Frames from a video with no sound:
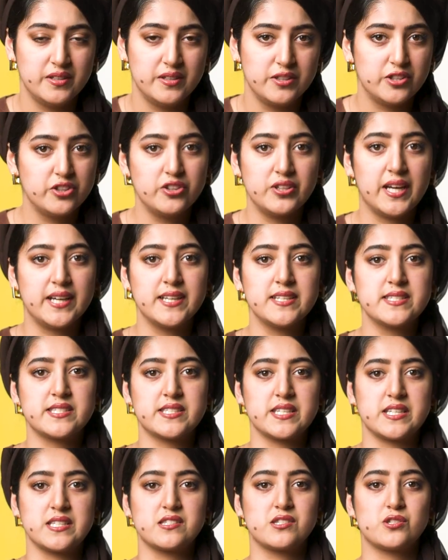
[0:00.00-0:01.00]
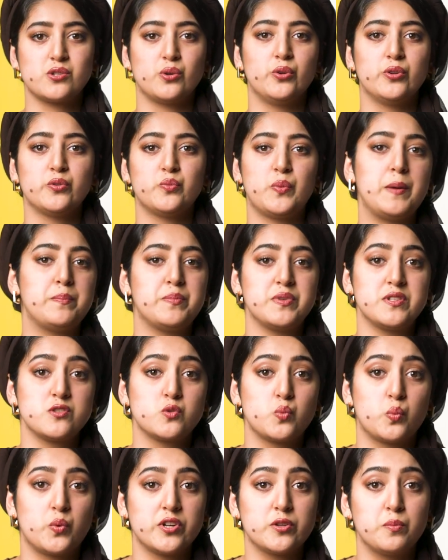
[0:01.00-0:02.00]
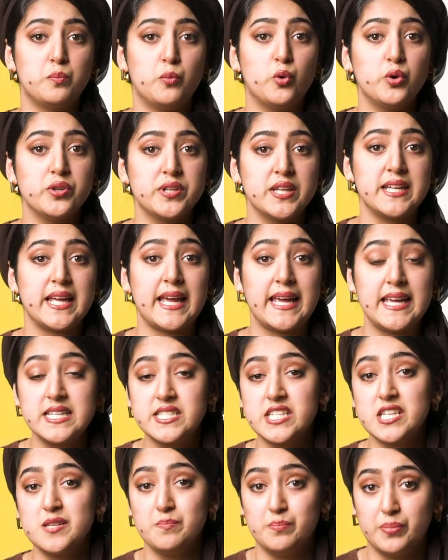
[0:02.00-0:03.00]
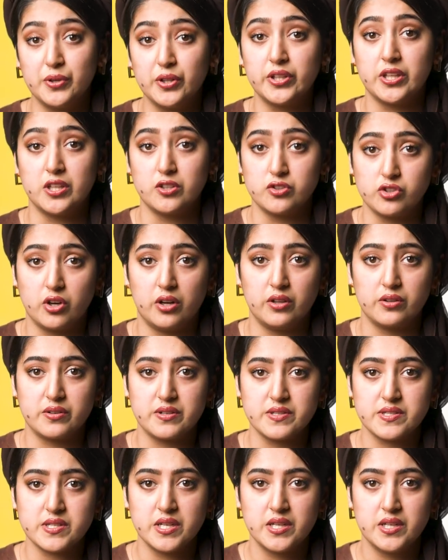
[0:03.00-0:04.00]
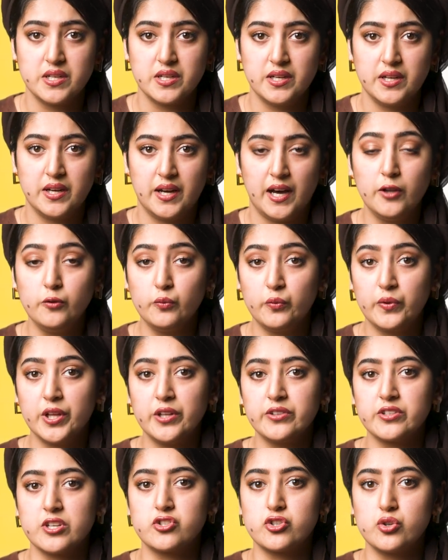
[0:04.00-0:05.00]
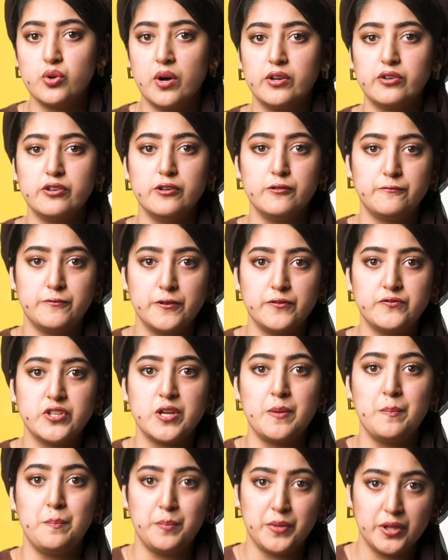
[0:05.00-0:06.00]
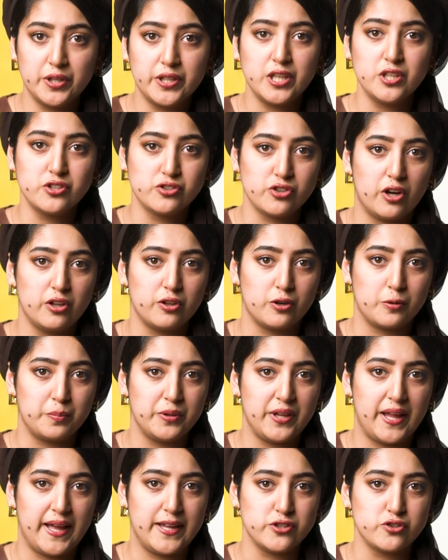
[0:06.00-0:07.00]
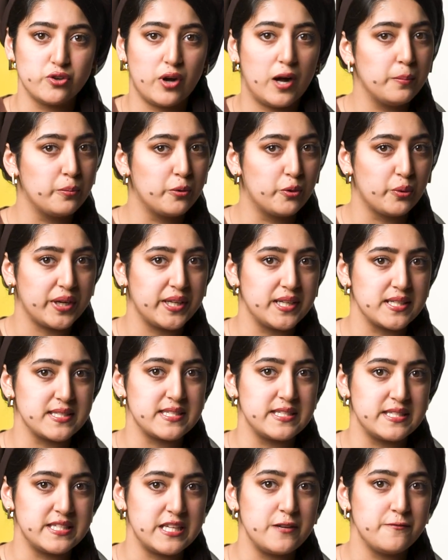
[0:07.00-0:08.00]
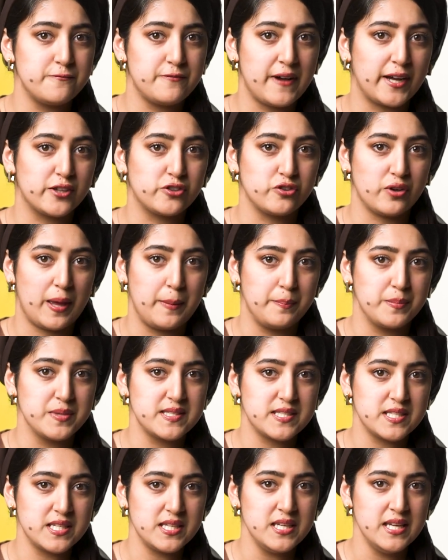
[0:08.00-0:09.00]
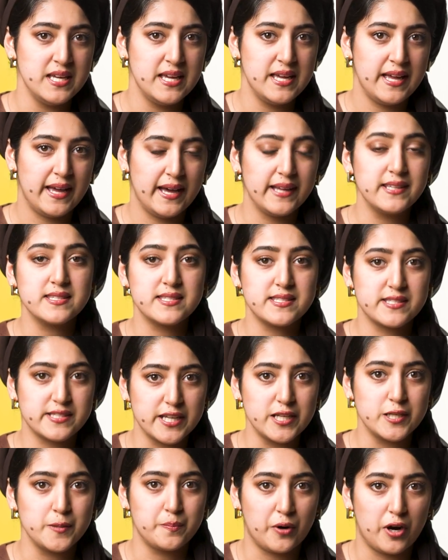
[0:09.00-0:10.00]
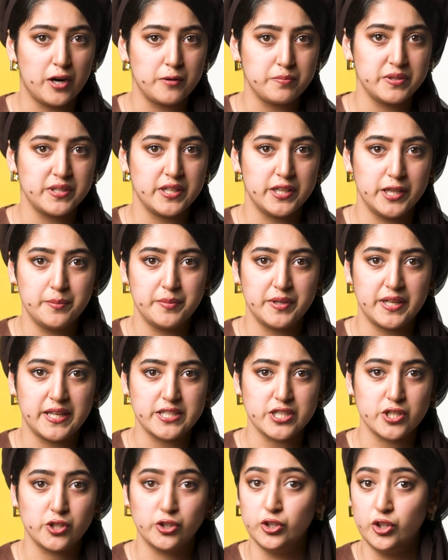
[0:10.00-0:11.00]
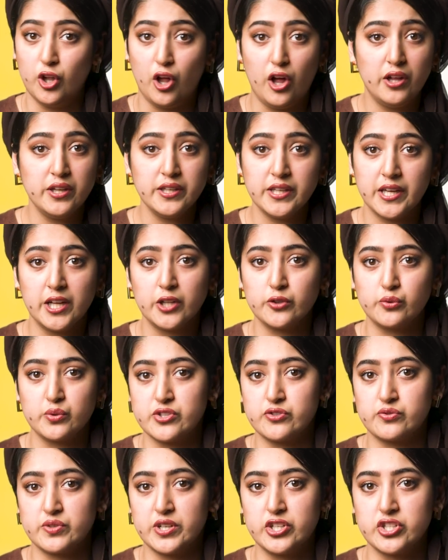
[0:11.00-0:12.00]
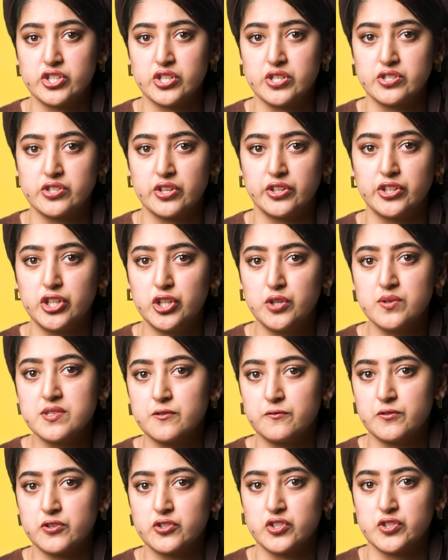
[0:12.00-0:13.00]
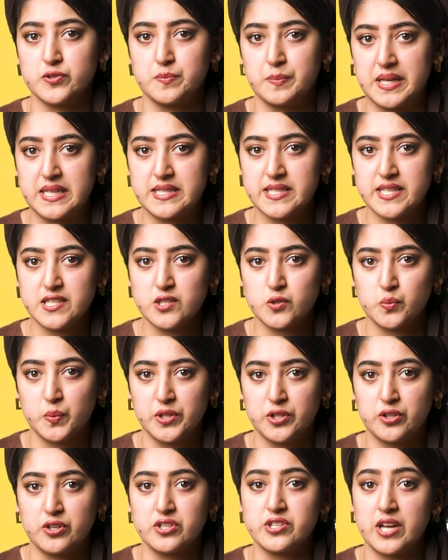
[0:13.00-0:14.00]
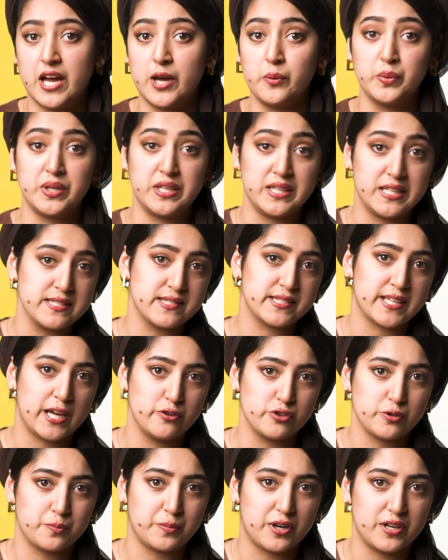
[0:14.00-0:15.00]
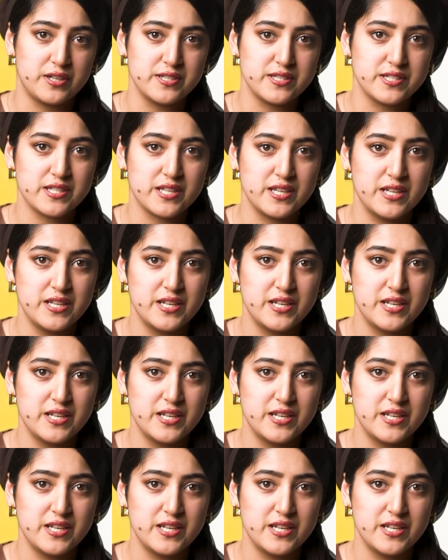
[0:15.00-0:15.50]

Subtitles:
The United States sold weapons worth more than $18 billion, unveiled a $250 million plan to upgrade its de facto embassy, and the State Department eliminated long-held restrictions on the US officials' meetings with their Taiwanese counterparts.